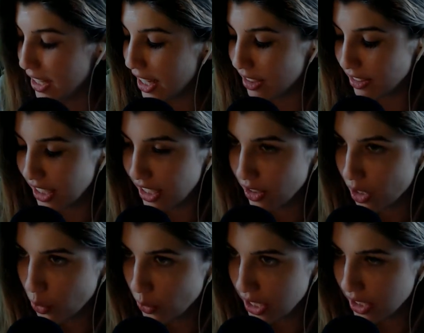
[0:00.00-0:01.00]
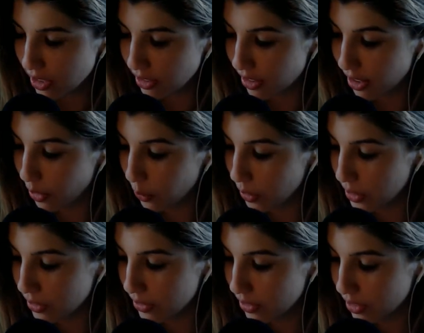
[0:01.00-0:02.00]
That'll take all weekend, that
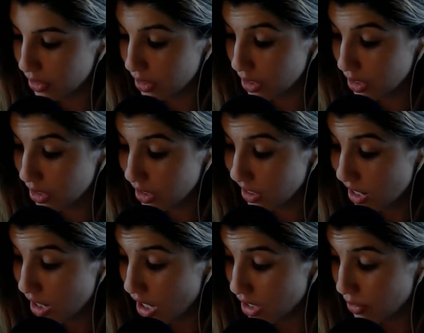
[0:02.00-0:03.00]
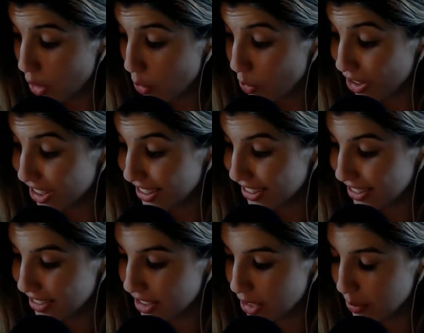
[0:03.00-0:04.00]
will. Lots of homework,
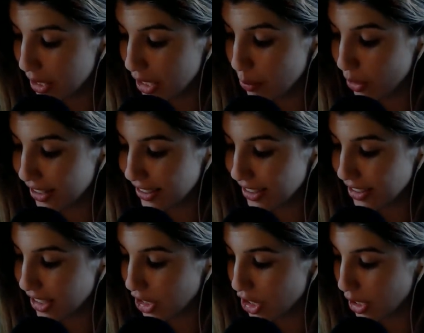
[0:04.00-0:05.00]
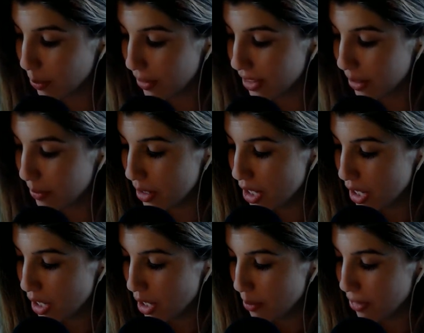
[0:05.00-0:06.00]
said Hermione brightly, catching up with them.
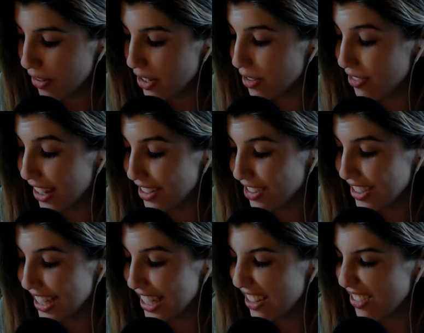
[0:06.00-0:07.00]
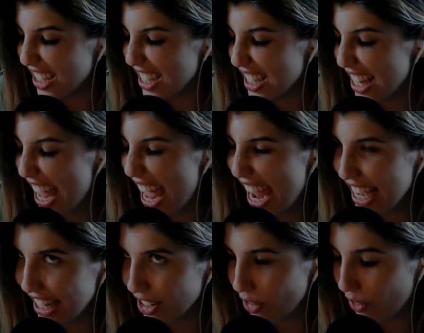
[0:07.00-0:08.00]
Professor Vector didn't give us
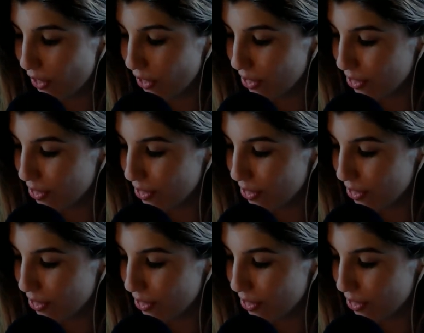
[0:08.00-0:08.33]
any at all.